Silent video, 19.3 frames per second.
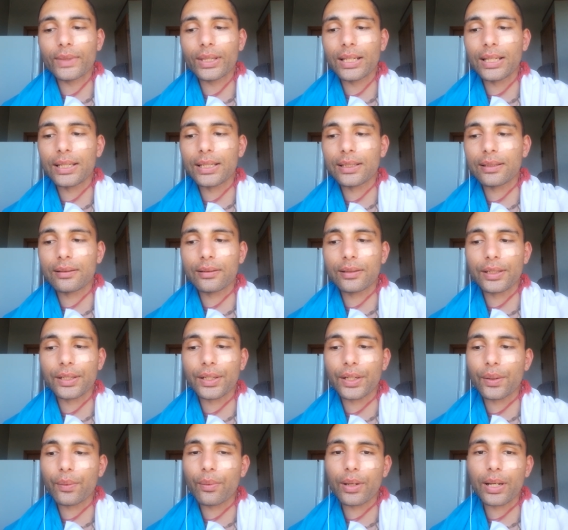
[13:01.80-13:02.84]
And you
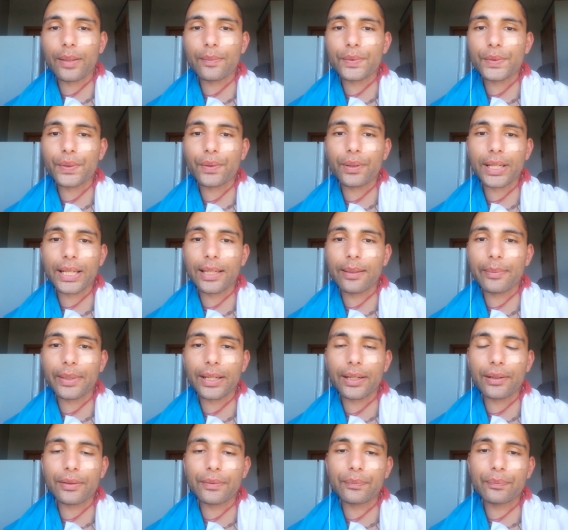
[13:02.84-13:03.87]
know what I'm talking
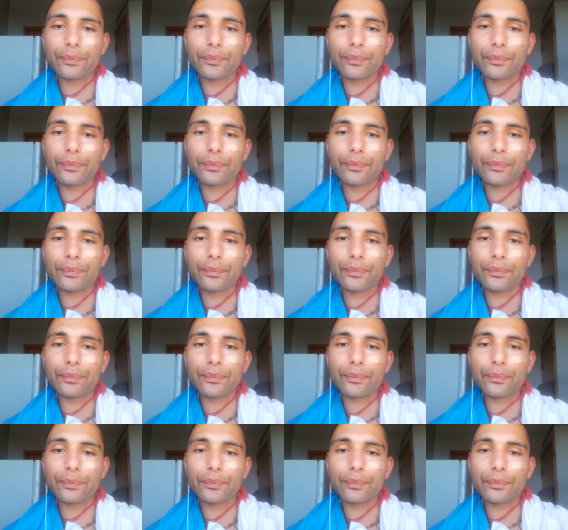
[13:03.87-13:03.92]
about.